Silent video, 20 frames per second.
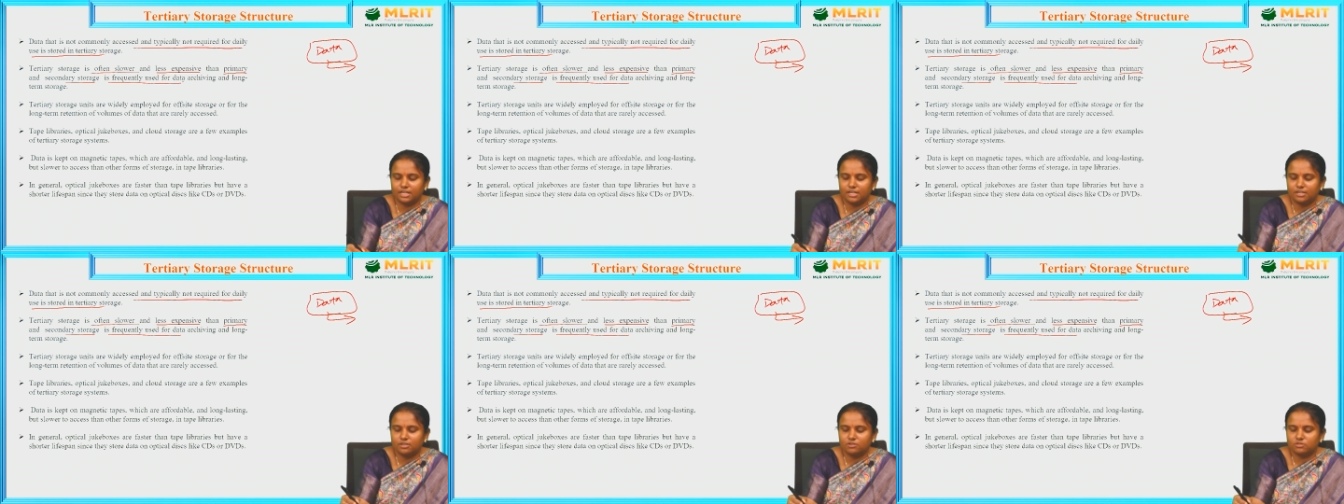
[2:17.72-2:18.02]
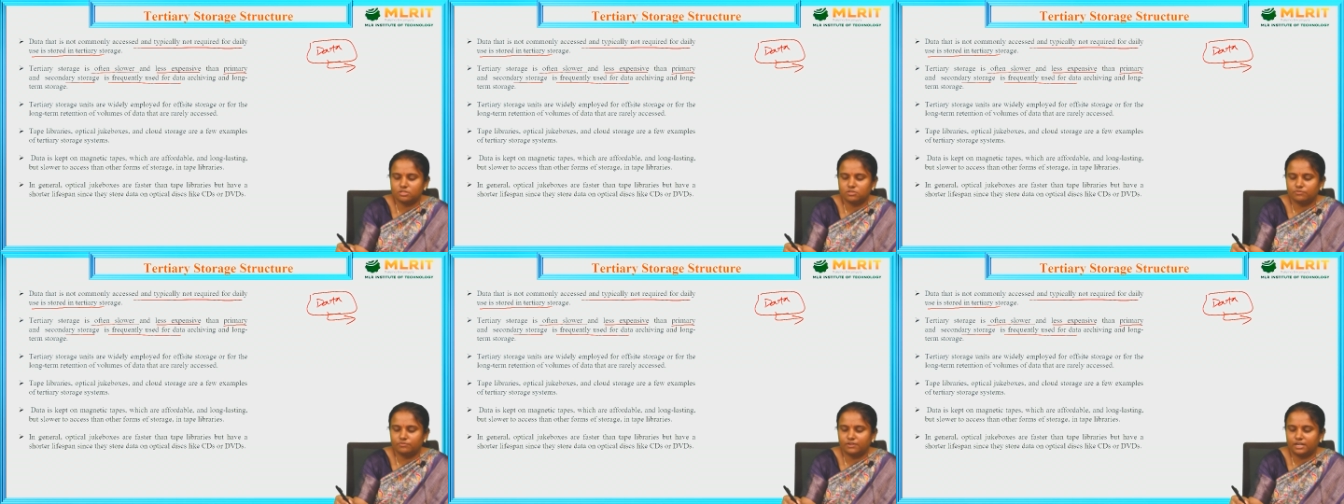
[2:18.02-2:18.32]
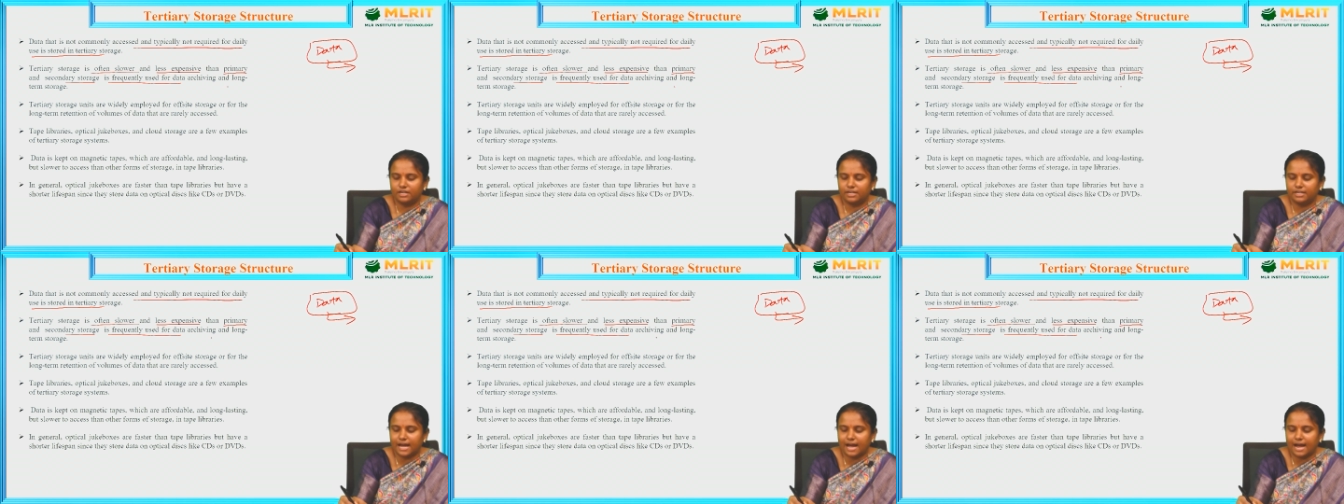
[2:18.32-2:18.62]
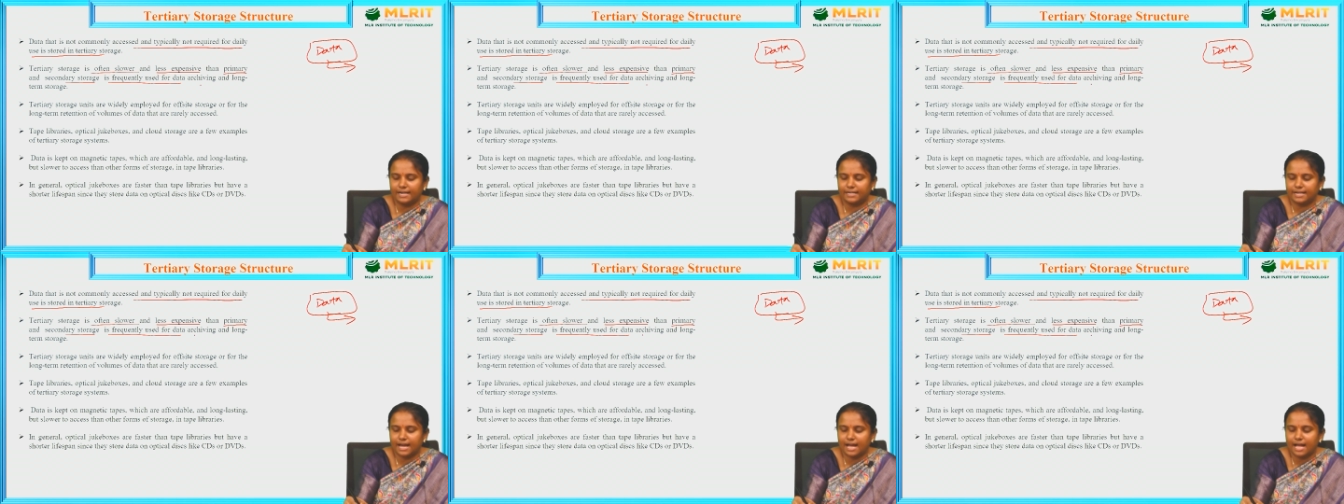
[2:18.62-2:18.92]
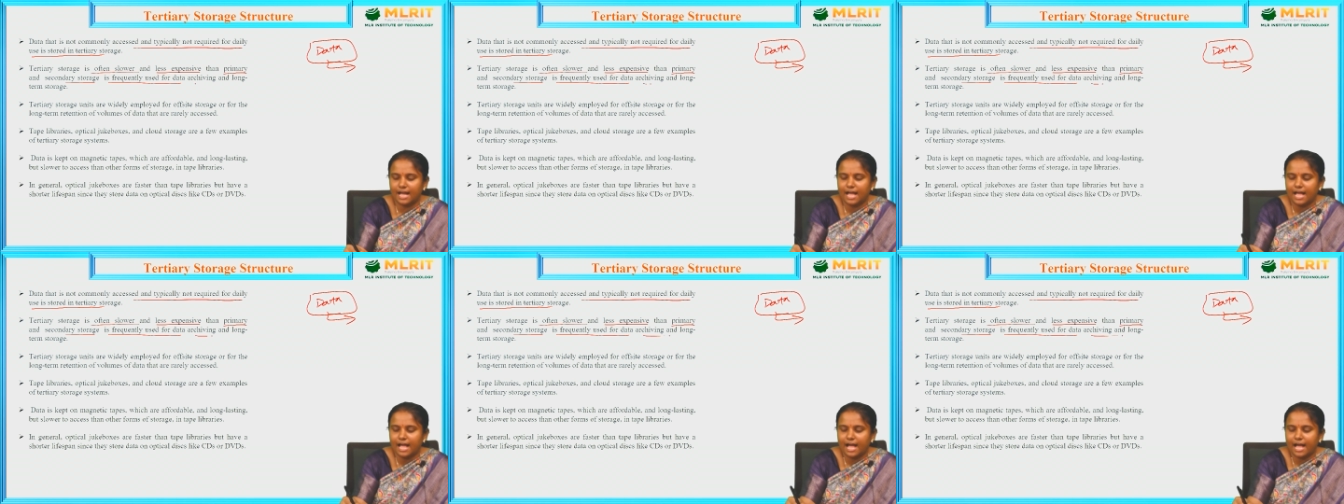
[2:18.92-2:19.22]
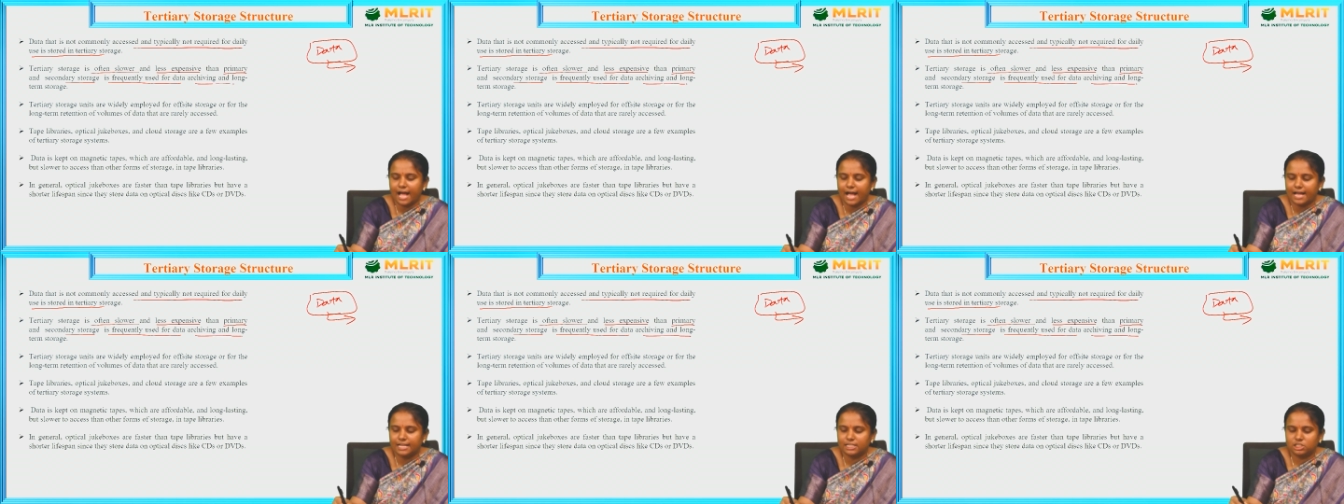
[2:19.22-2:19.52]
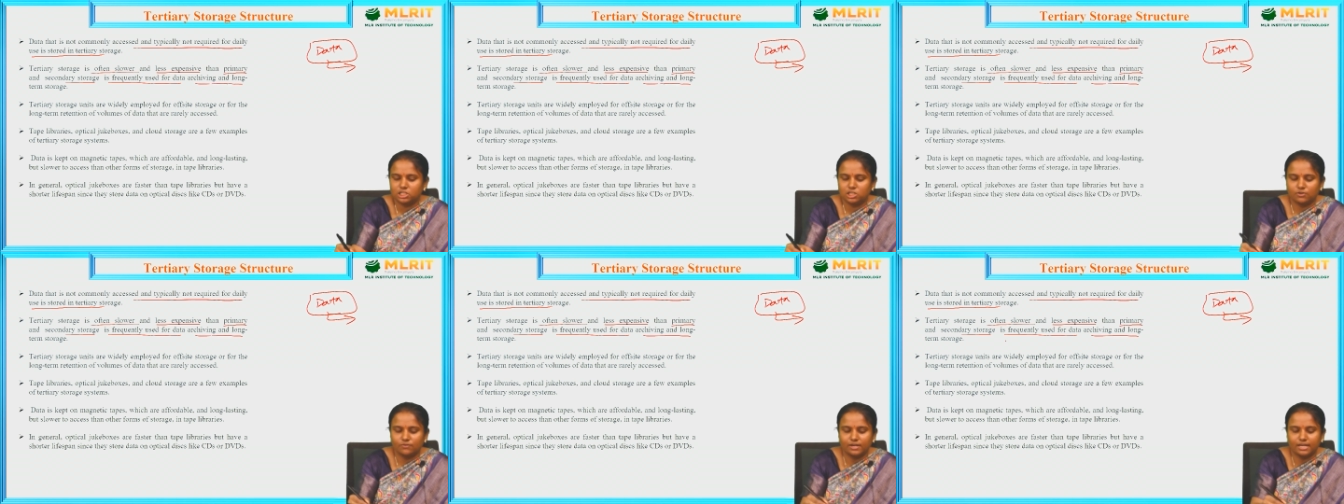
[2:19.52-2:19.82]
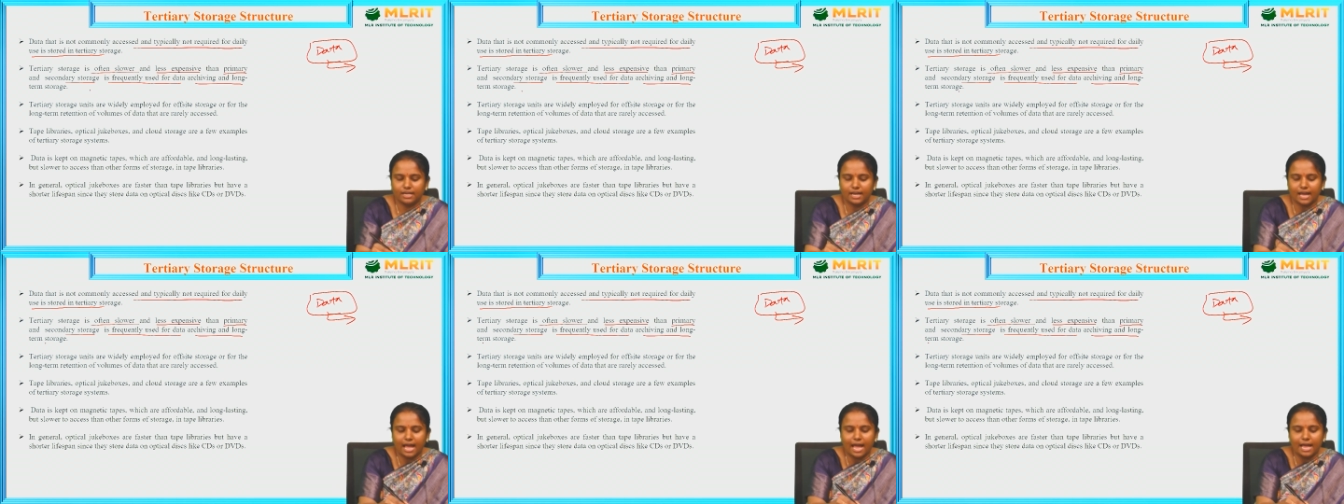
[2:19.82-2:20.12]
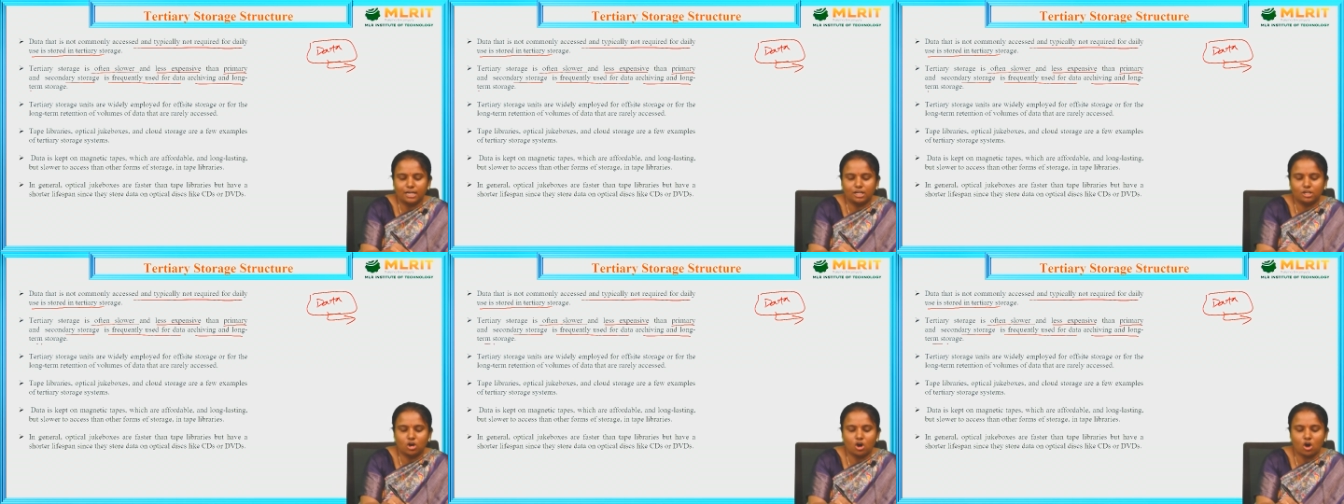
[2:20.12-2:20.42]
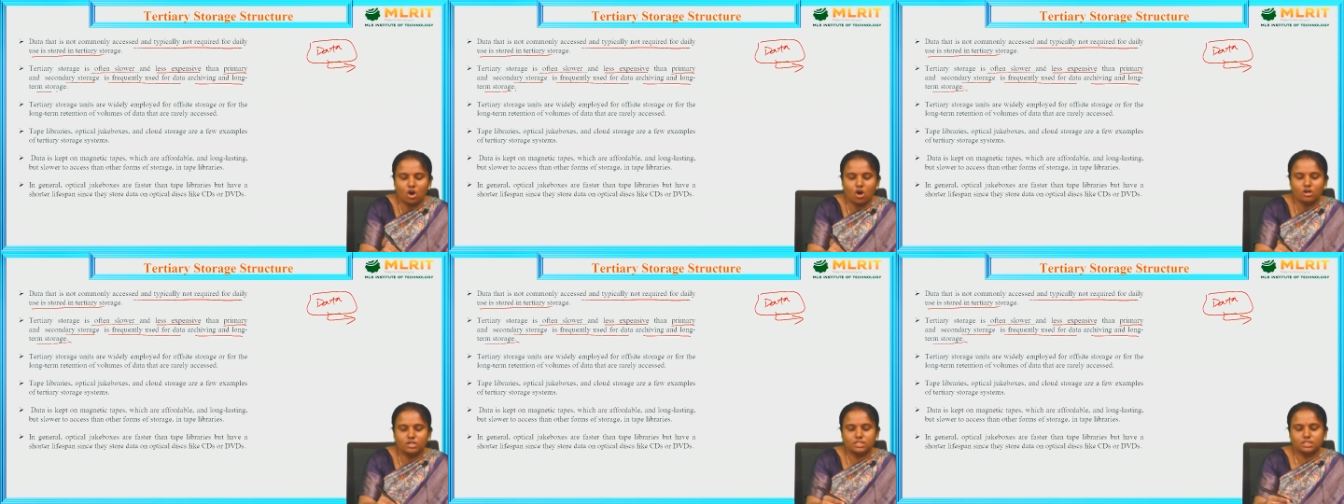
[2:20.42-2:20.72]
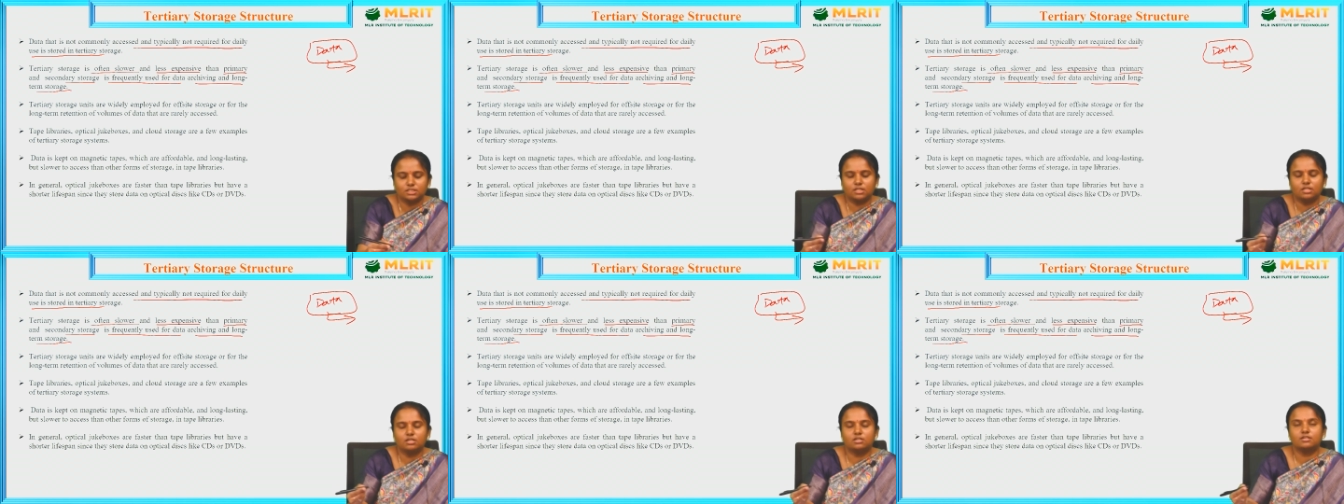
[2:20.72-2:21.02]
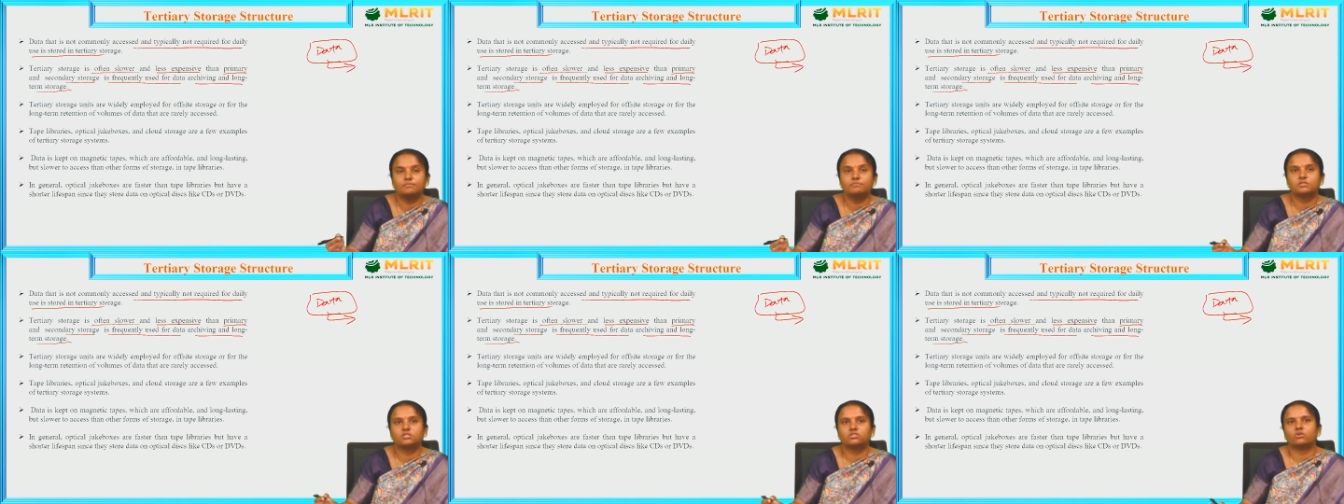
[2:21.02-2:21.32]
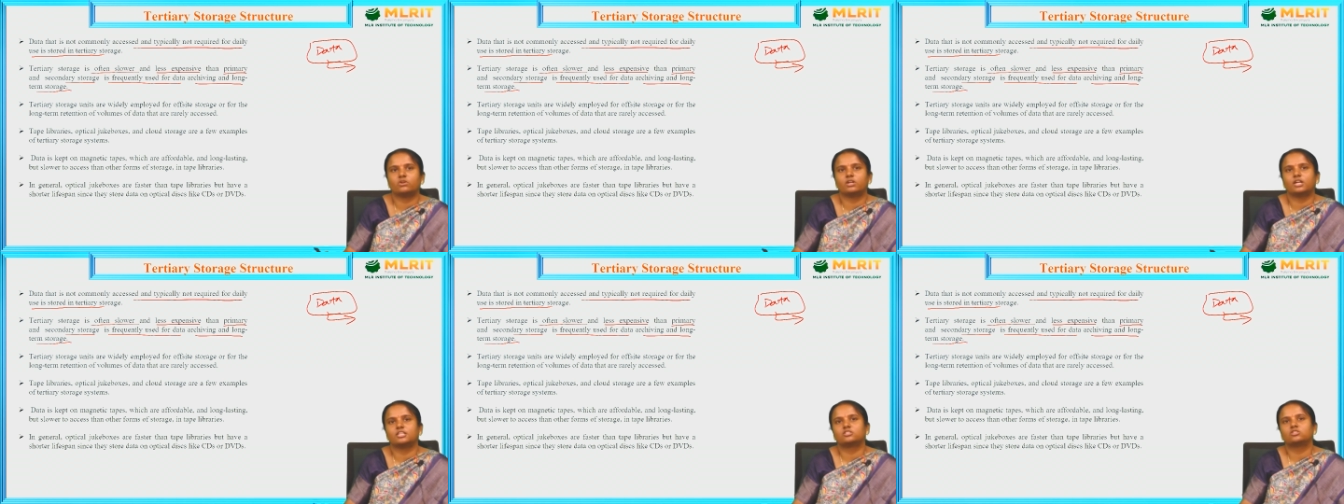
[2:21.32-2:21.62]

used for data archiving and long-term storage.